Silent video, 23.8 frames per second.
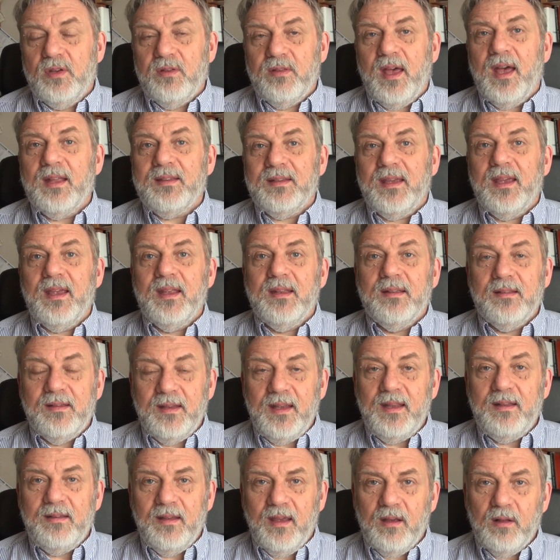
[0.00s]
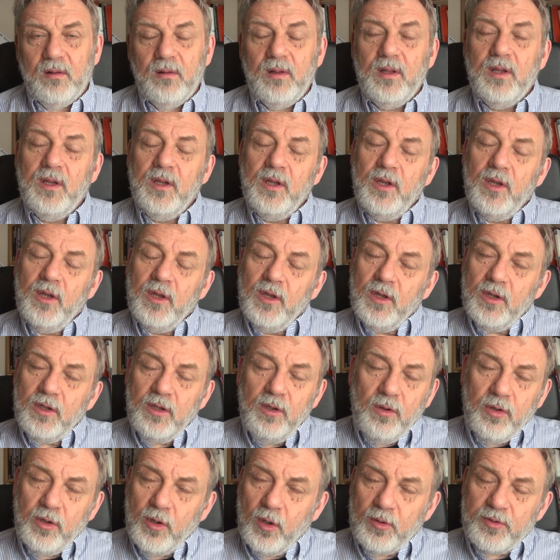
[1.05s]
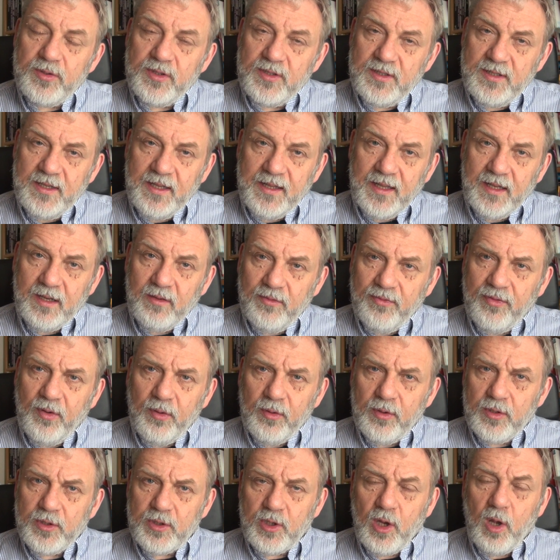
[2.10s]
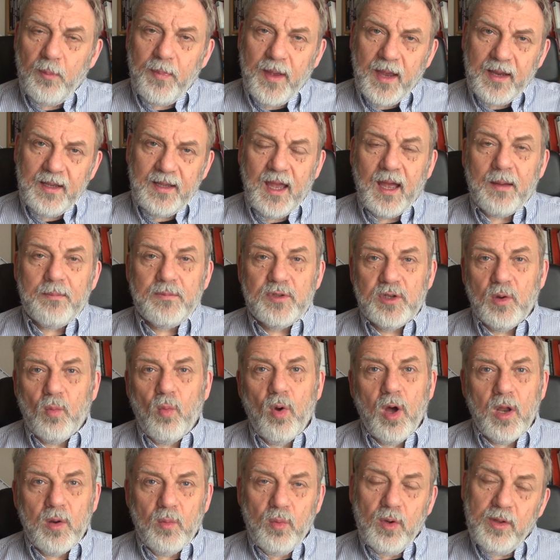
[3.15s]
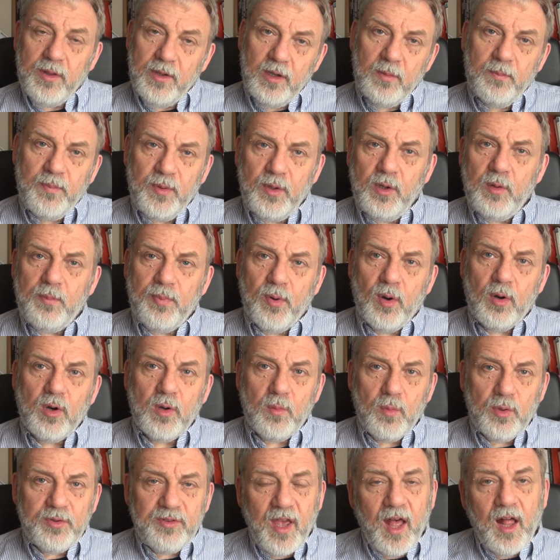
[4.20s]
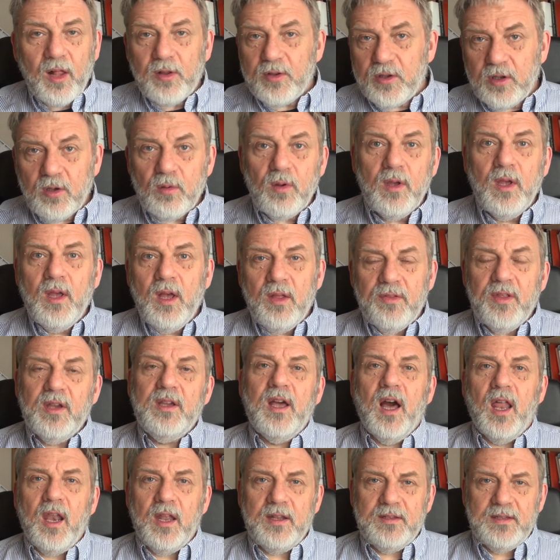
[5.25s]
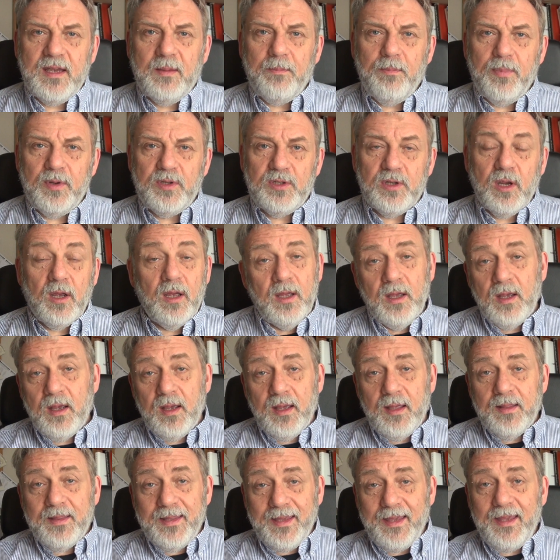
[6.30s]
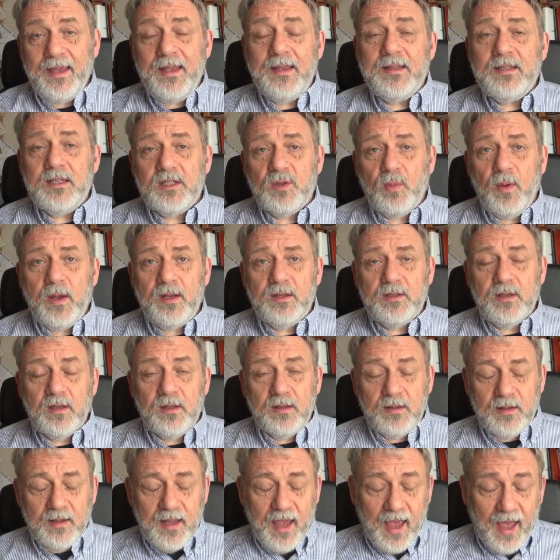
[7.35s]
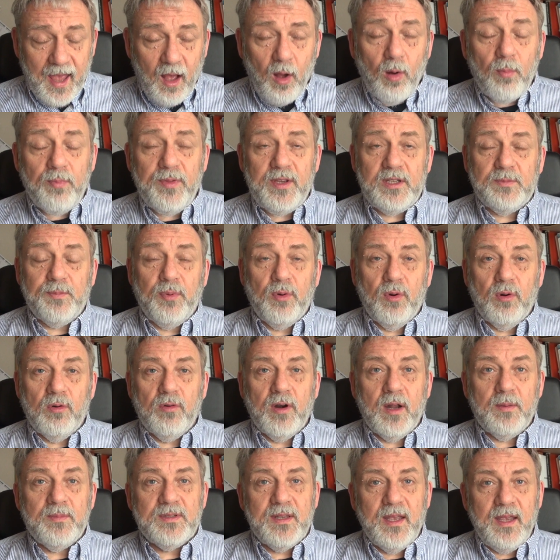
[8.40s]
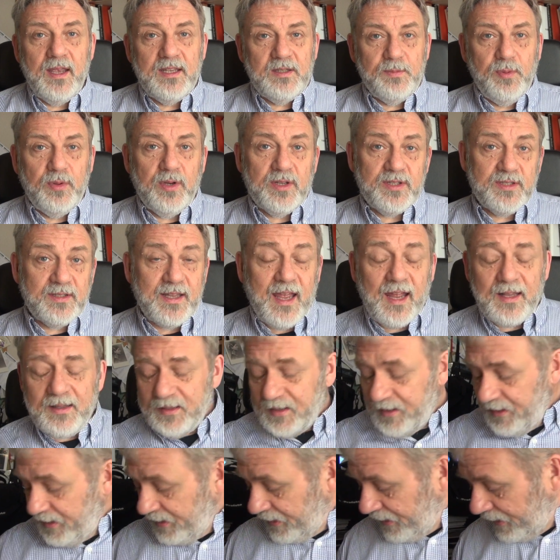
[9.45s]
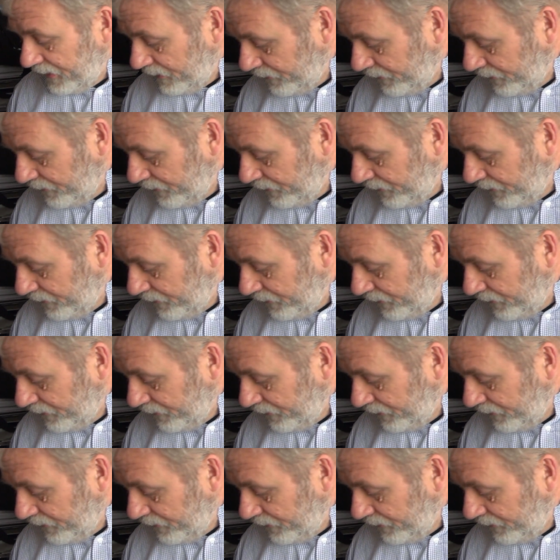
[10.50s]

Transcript: you that in detail. You can also see that in Photoshop and Capture One, where the computer program will tell you the color temperature. The easiest way to help these programs is put a standard in, and